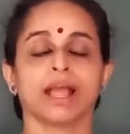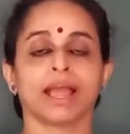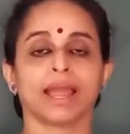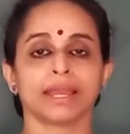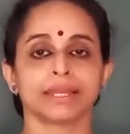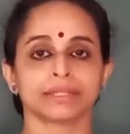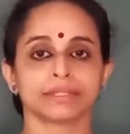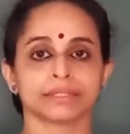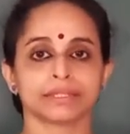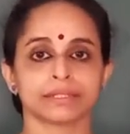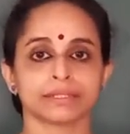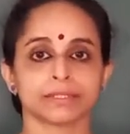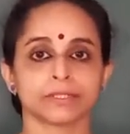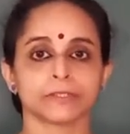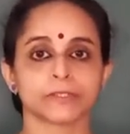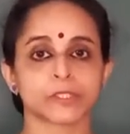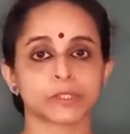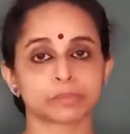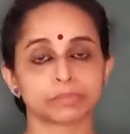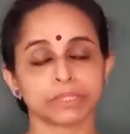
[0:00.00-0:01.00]
and the
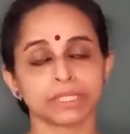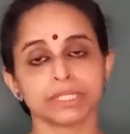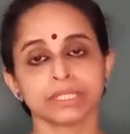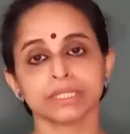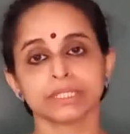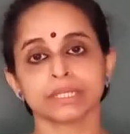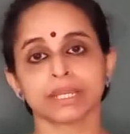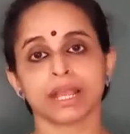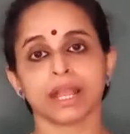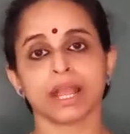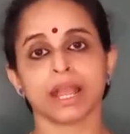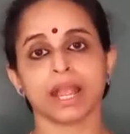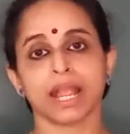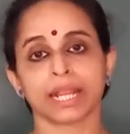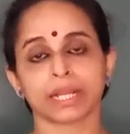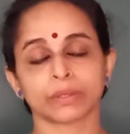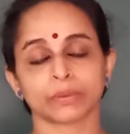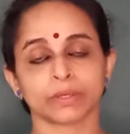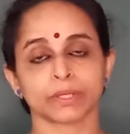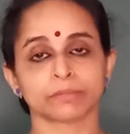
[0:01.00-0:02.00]
spin
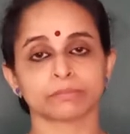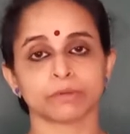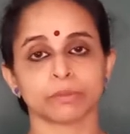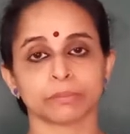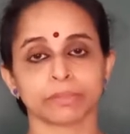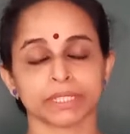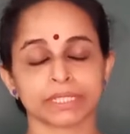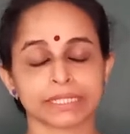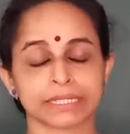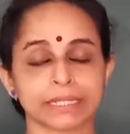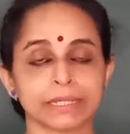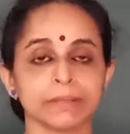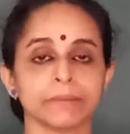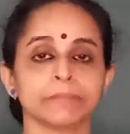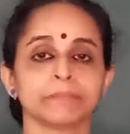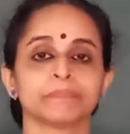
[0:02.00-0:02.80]
angular momentum